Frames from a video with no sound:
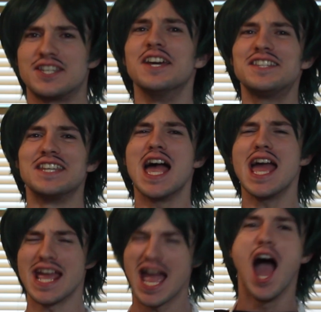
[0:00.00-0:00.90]

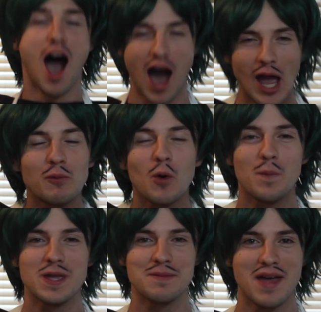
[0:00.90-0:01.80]
Today, I
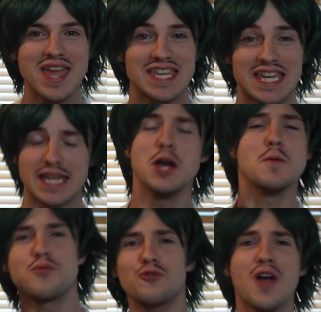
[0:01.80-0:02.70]
will be making
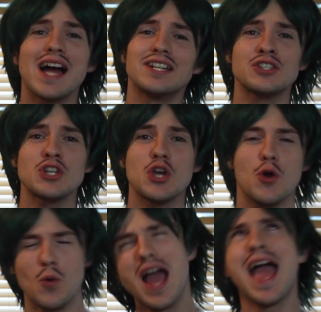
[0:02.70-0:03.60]
brand
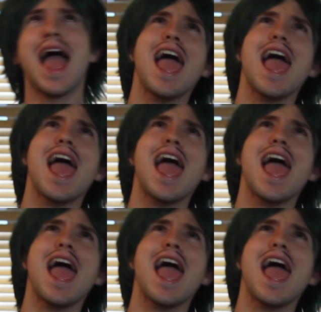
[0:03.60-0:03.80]
new